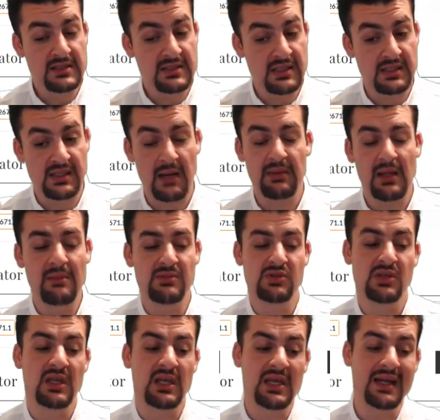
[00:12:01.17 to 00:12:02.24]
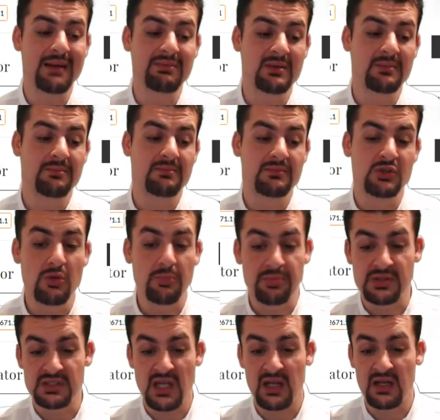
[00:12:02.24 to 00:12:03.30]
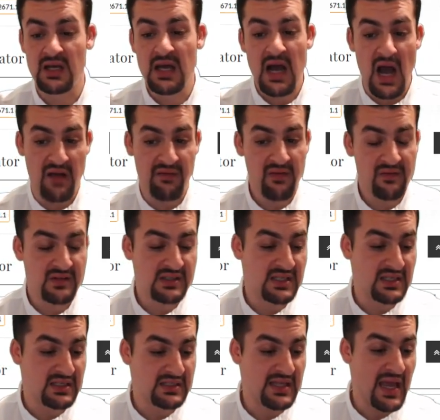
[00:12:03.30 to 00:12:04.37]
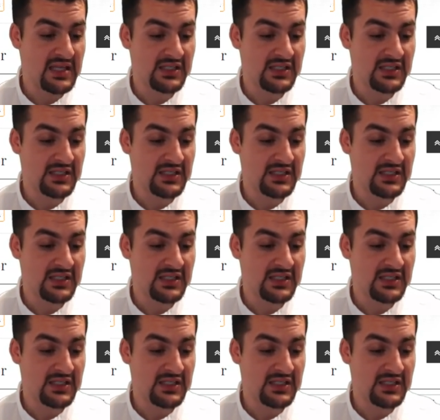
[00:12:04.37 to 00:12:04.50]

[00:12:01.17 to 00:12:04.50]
See, sometimes you can get up to 2%. I've even seen